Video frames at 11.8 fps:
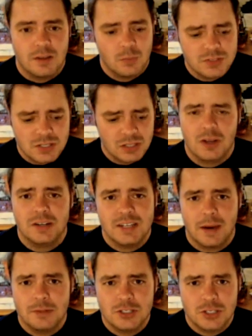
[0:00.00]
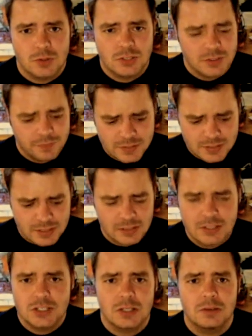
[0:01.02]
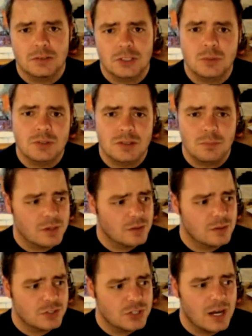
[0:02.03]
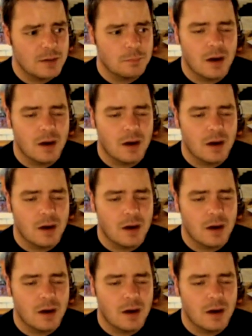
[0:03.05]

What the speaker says: wasn't a lot of damage to her. She was in pretty good shape,